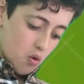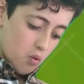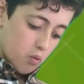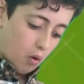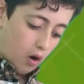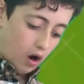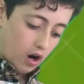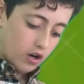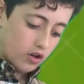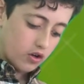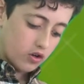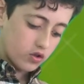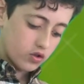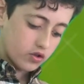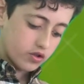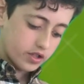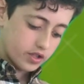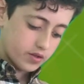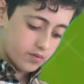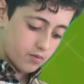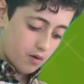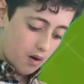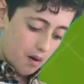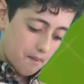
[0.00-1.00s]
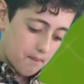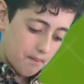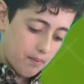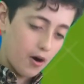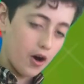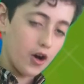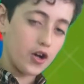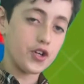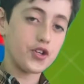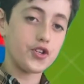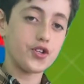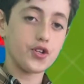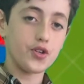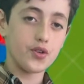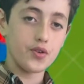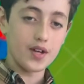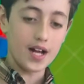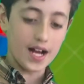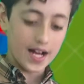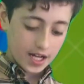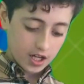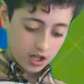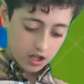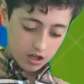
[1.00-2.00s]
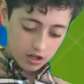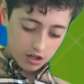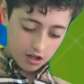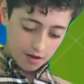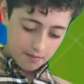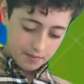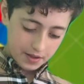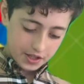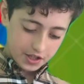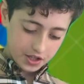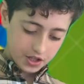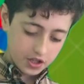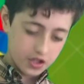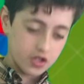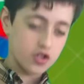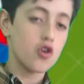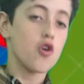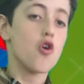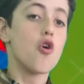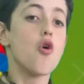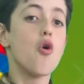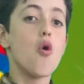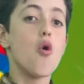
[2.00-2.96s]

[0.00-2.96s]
101.29 kilometres,